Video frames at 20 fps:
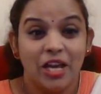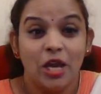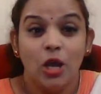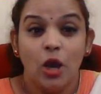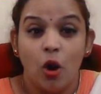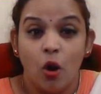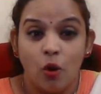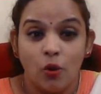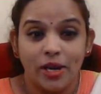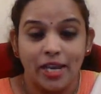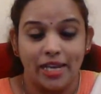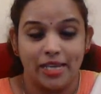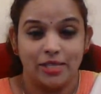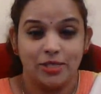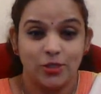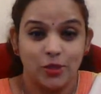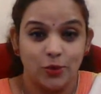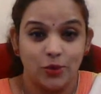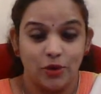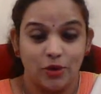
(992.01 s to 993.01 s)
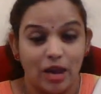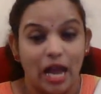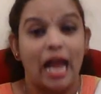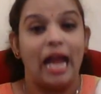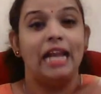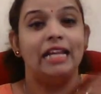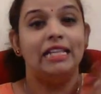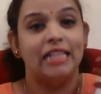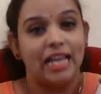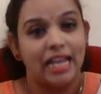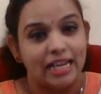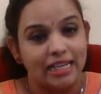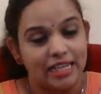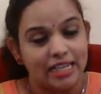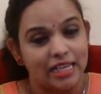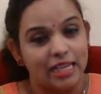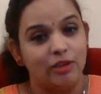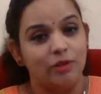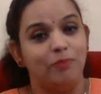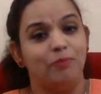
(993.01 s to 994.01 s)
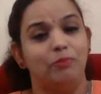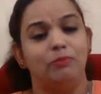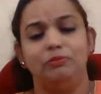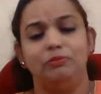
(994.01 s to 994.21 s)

Okay, so and then he